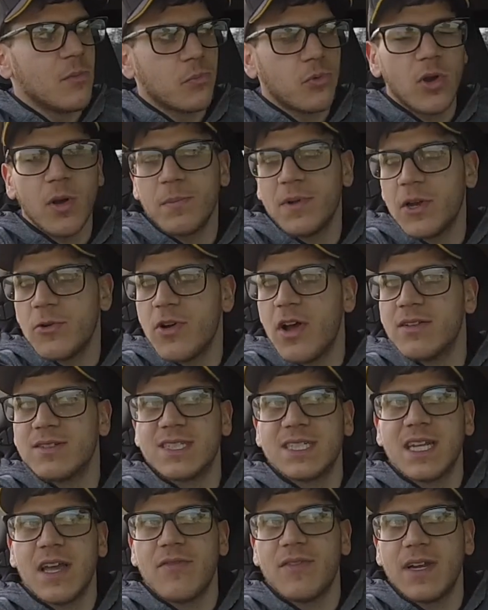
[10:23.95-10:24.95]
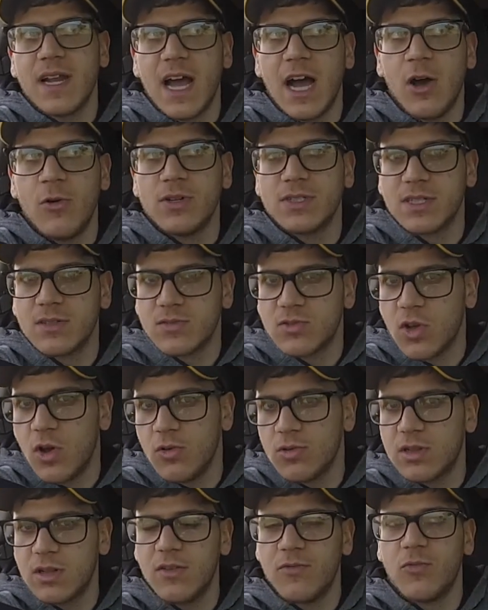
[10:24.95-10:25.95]
Probably around 7 hours in
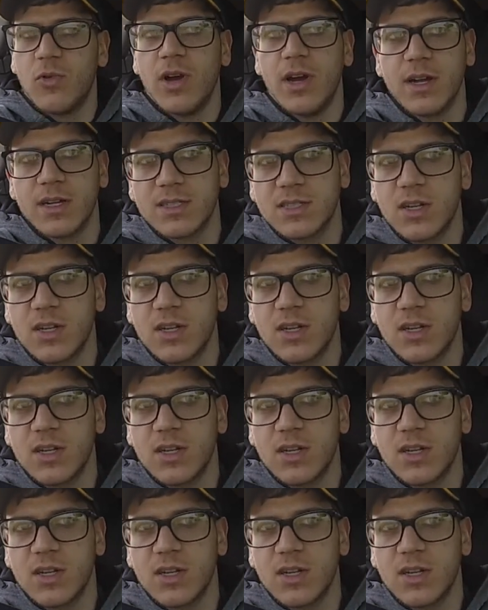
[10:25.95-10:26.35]
total of work.